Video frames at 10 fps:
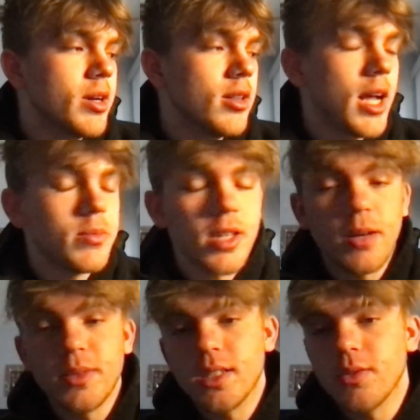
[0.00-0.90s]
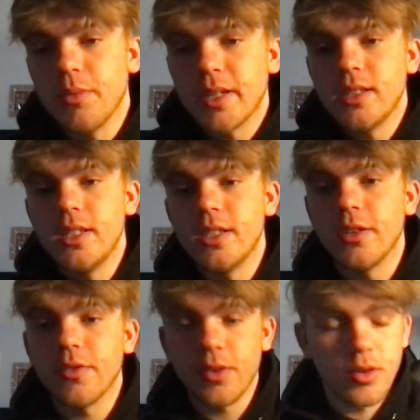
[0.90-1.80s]
a laptop, just so it makes it easier
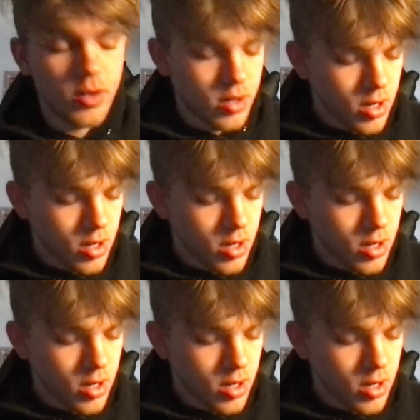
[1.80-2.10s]
for